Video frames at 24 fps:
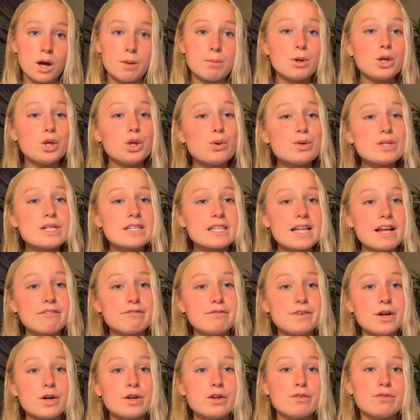but using that
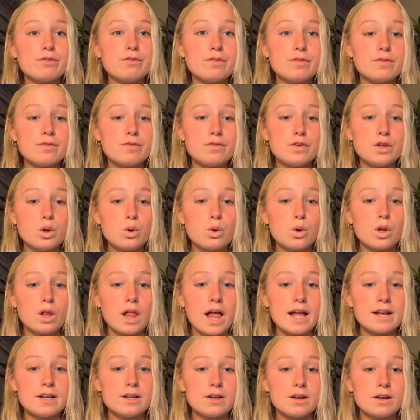fear to fuel
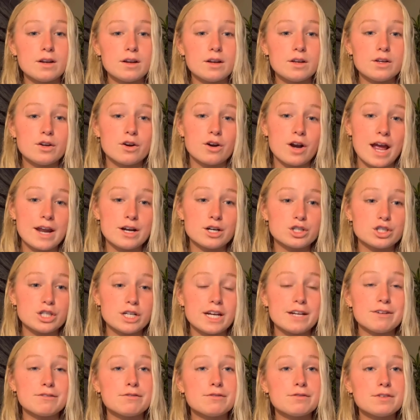and your energy
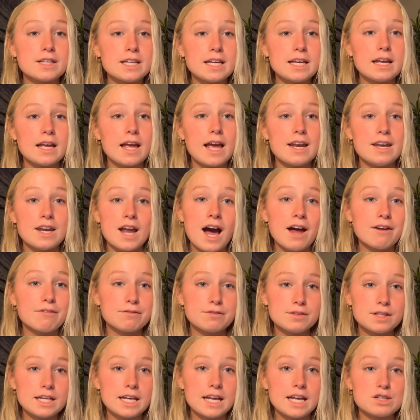and flee and not
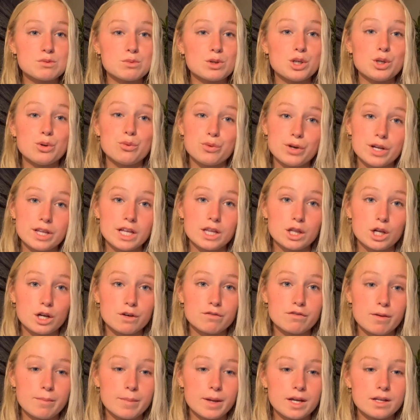flee is when you really learn
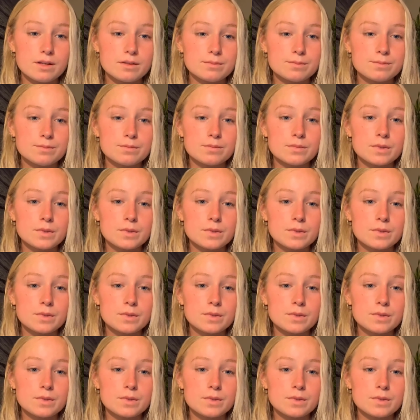from it.